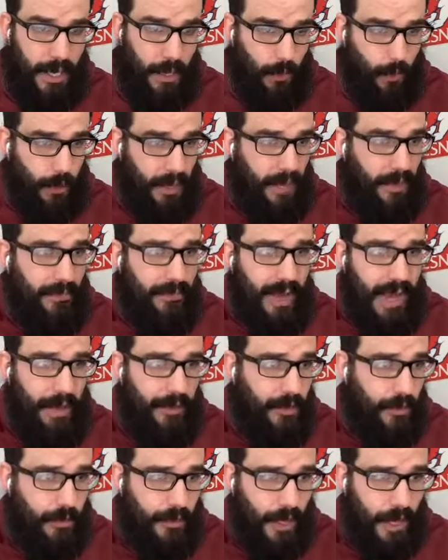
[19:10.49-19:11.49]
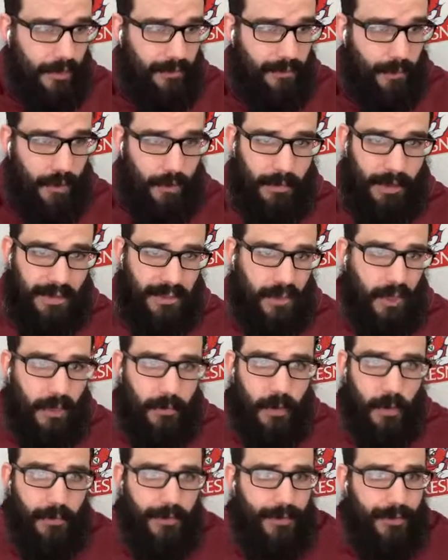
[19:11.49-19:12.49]
Whatever value you got for him, I saw
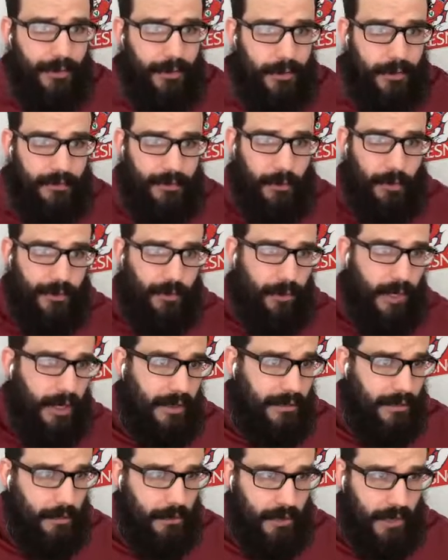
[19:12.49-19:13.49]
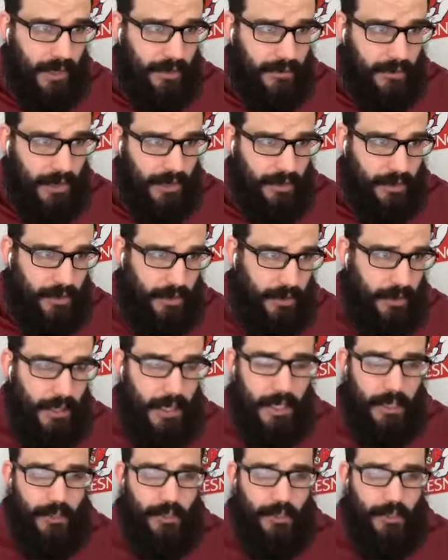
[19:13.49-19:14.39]
him go in the 3rd and 4th round of some drafts last year.